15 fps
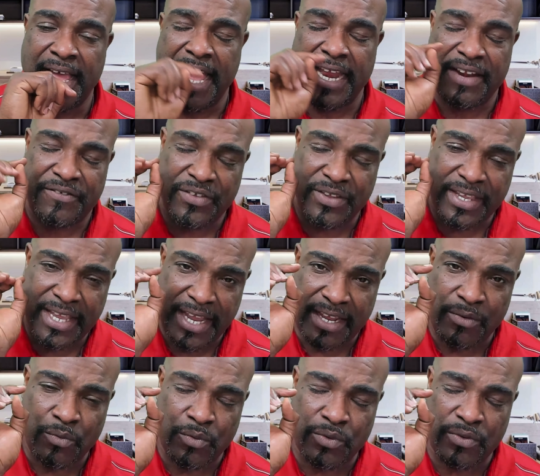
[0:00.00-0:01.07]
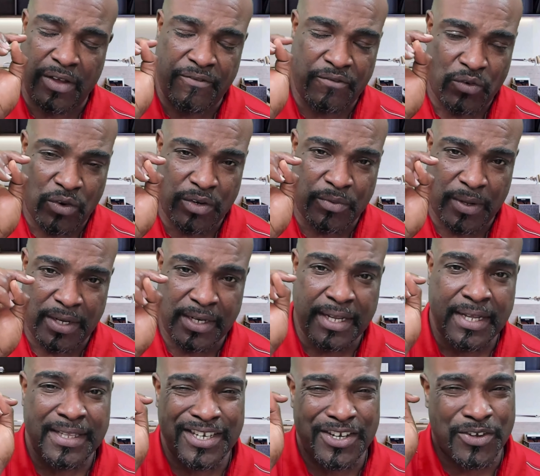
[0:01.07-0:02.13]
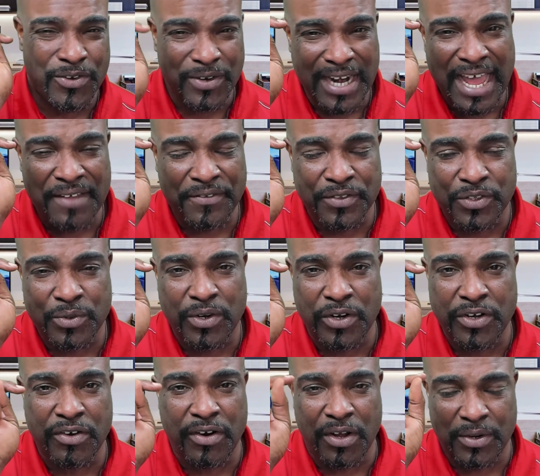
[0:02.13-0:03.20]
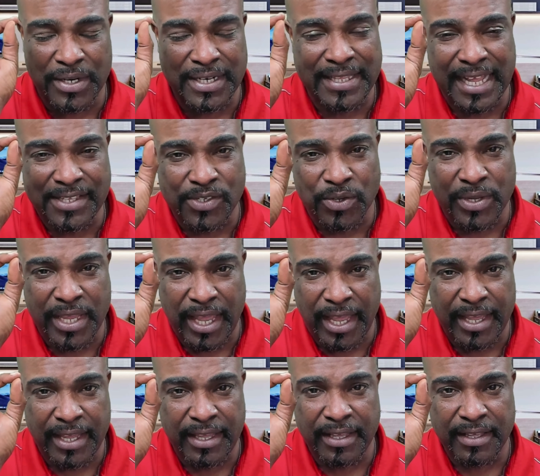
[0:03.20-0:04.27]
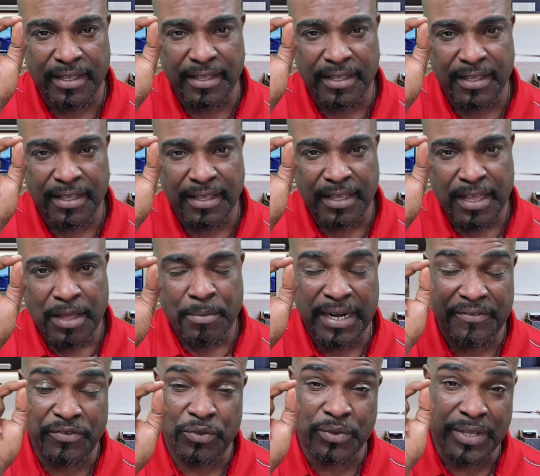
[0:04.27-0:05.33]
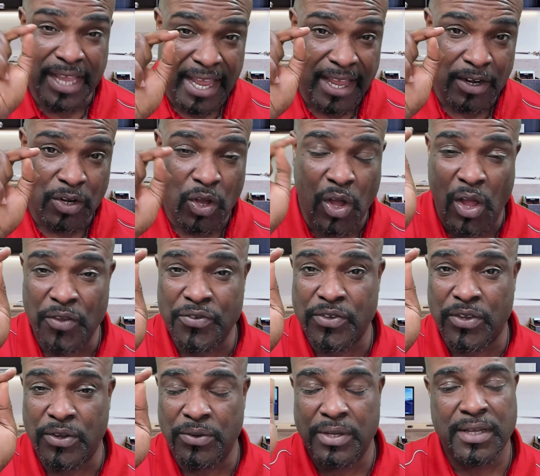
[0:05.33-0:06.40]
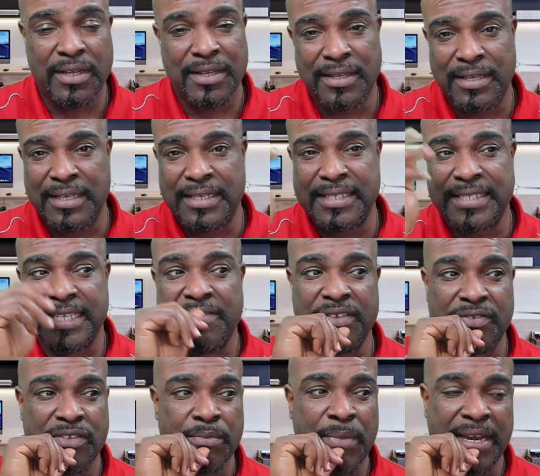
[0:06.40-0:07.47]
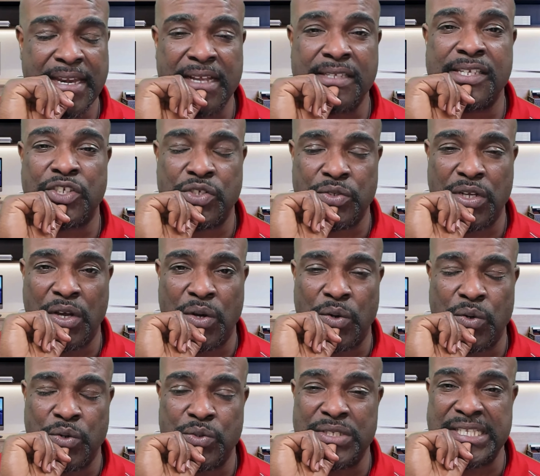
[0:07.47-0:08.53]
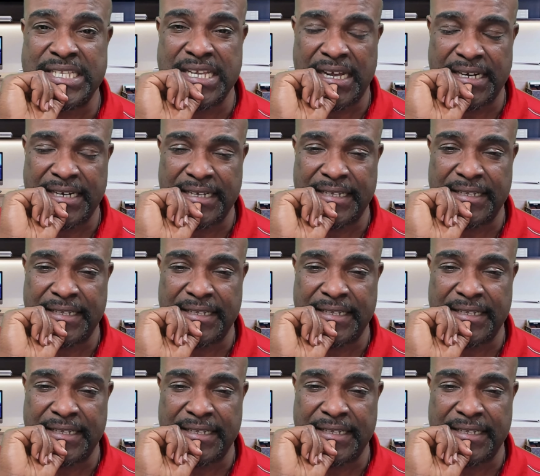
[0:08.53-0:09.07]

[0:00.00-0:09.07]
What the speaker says: If you can't afford one, then you're going to have to do it on your own, and that's okay. But if you can, also, see if there's somebody else that you know who's done it.